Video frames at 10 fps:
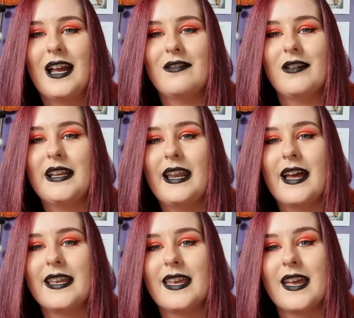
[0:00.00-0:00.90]
I really
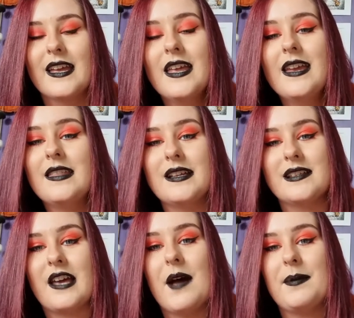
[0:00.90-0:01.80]
like it. There's
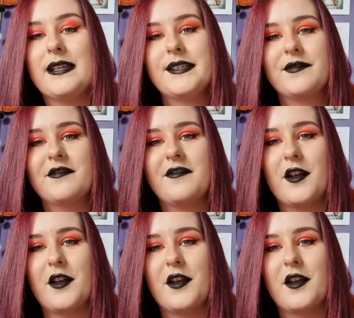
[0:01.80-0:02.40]
a couple of different